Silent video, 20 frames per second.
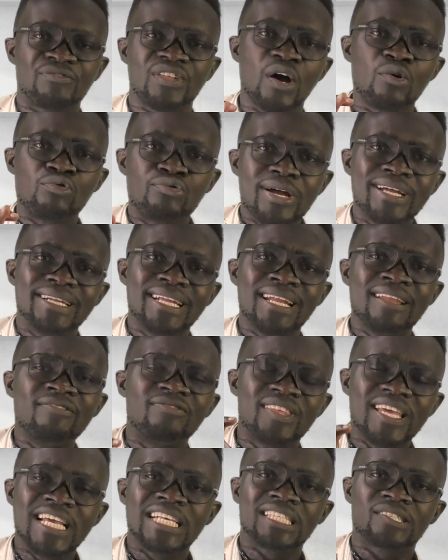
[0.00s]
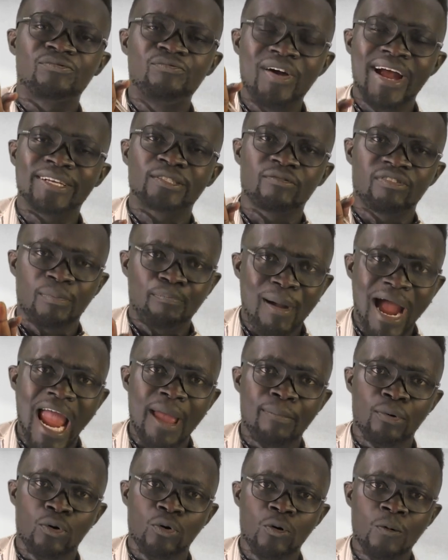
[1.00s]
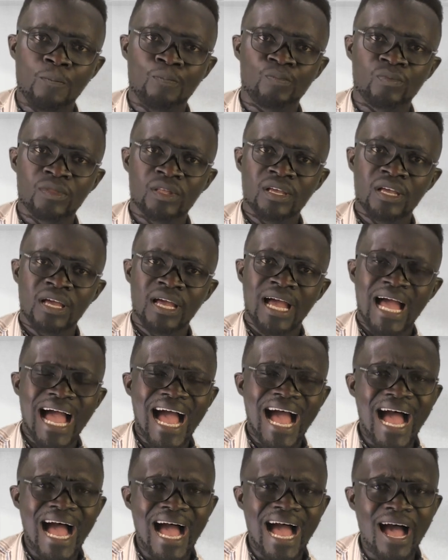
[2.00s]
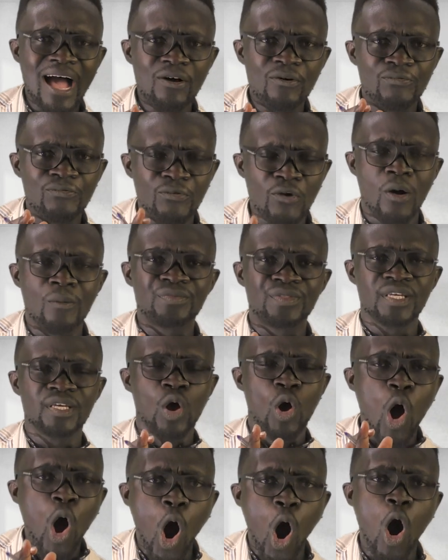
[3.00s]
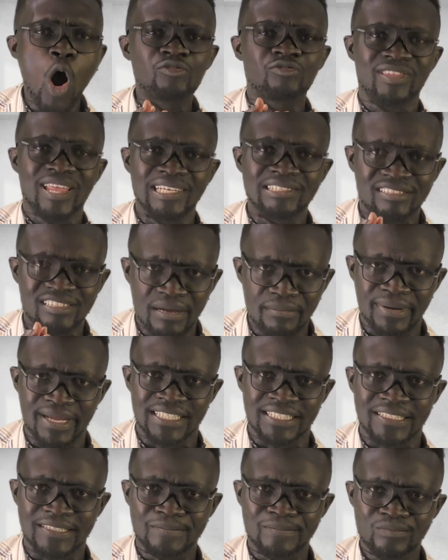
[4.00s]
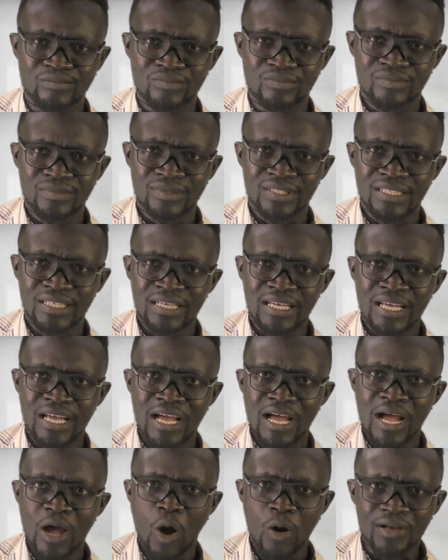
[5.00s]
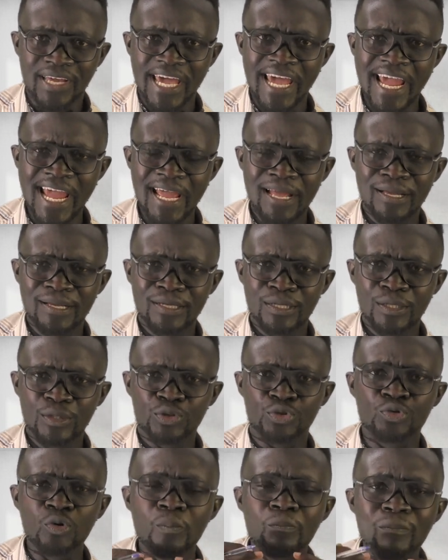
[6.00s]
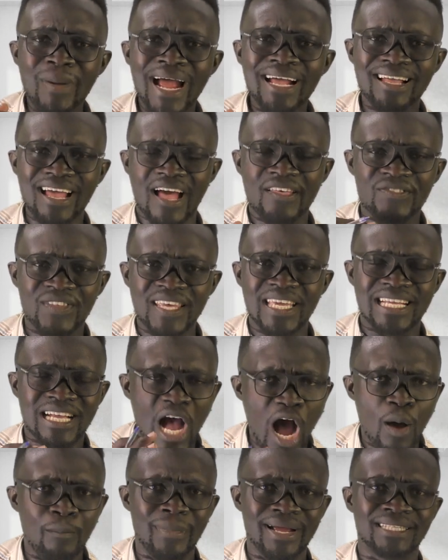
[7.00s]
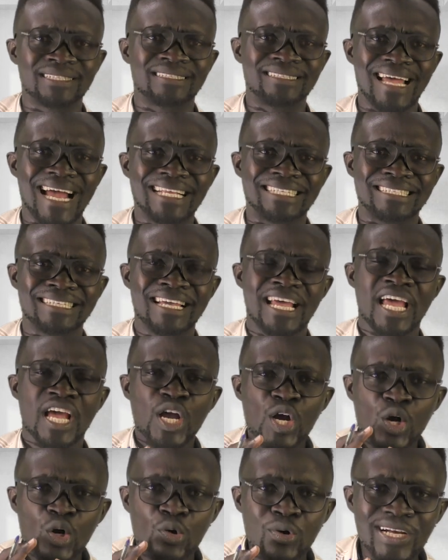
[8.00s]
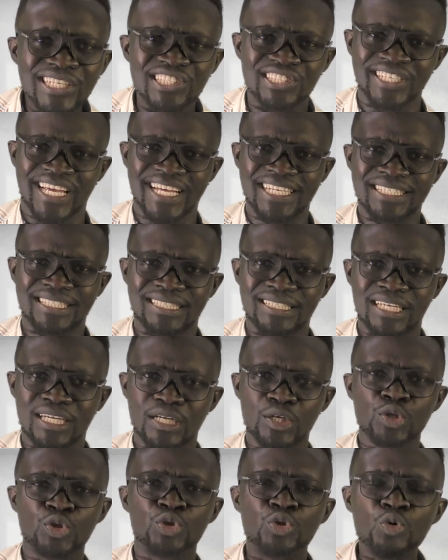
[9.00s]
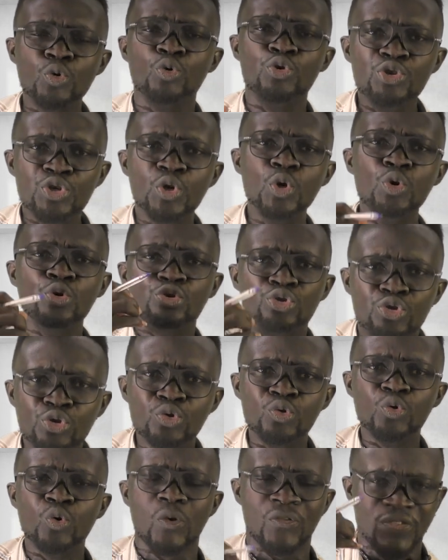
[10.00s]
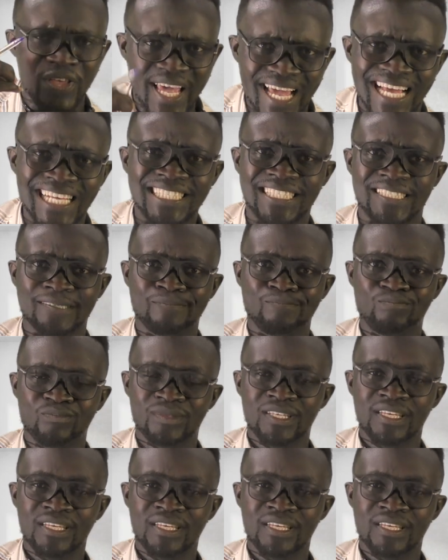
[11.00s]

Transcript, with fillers: after reading this verse of the Bible uh, from the Old Testament, okay, to make the comment that Christians. Do you do this?